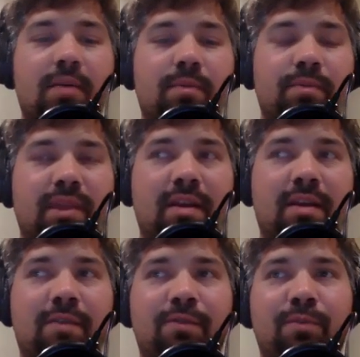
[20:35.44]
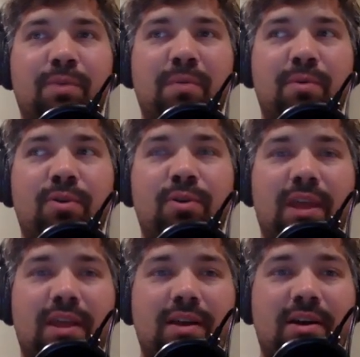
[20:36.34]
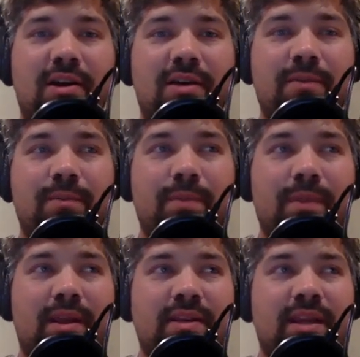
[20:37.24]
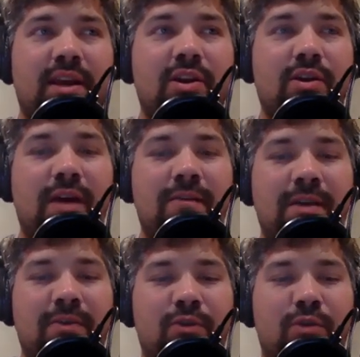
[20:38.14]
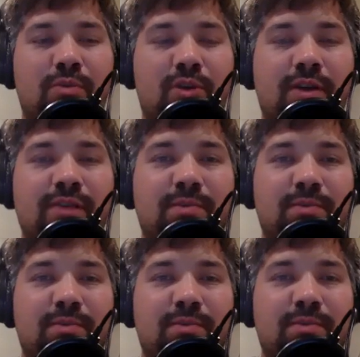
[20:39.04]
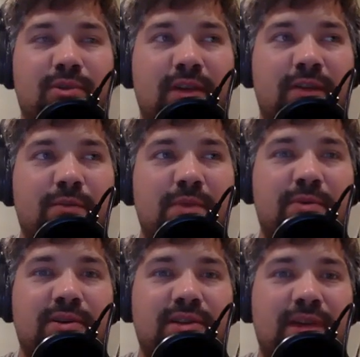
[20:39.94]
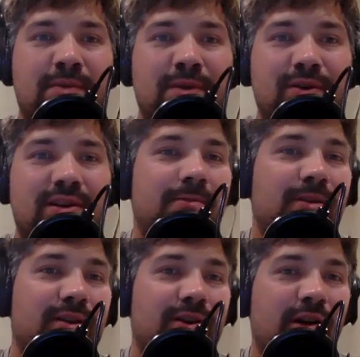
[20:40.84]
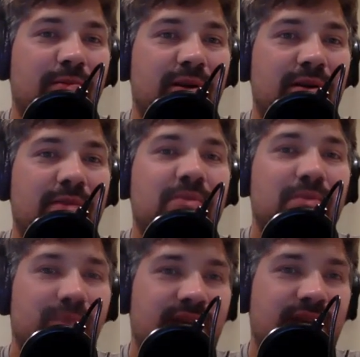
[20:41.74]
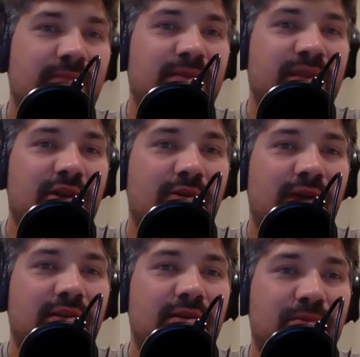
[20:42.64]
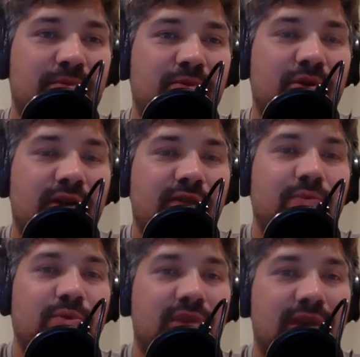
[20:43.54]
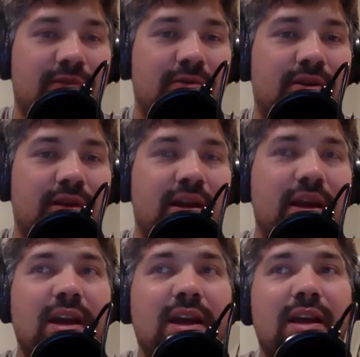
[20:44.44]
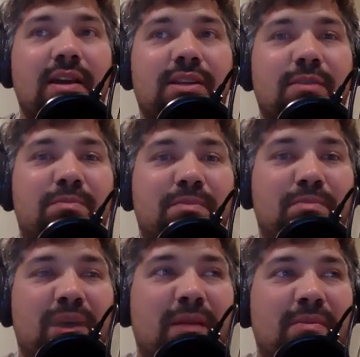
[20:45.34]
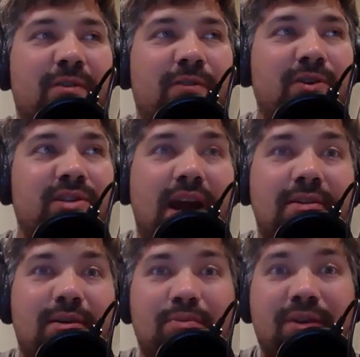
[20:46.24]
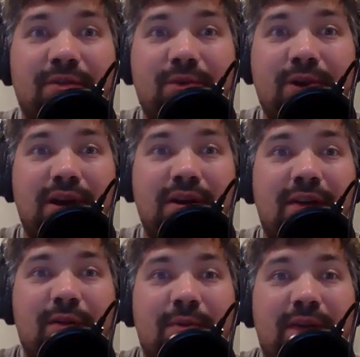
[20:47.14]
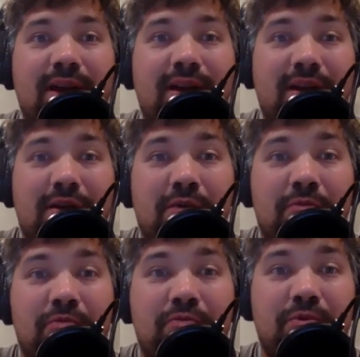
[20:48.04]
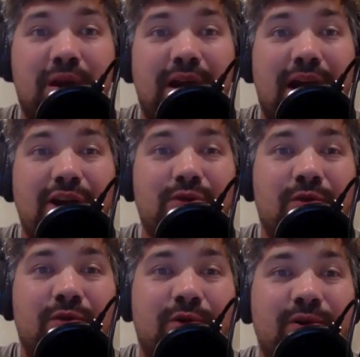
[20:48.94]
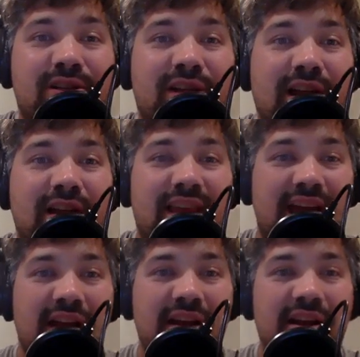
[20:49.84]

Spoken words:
and for people who like, because like I grow more comfortable. Like for me personally, I'm a little timid in the dark, but the more times I go out, the more comfortable you get with it. So being my first time to Bluff Creek, never being in like an actual forest like that,